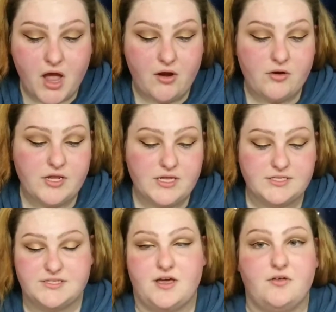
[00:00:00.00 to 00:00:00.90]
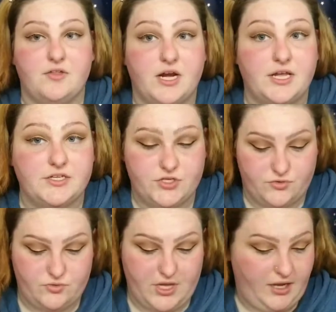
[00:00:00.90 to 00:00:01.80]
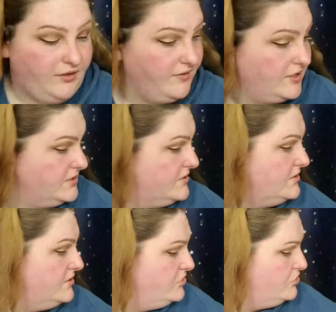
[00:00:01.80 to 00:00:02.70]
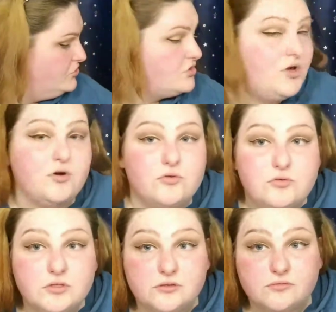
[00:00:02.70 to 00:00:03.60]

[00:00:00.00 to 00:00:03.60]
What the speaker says: I already can tell that I don't like this, so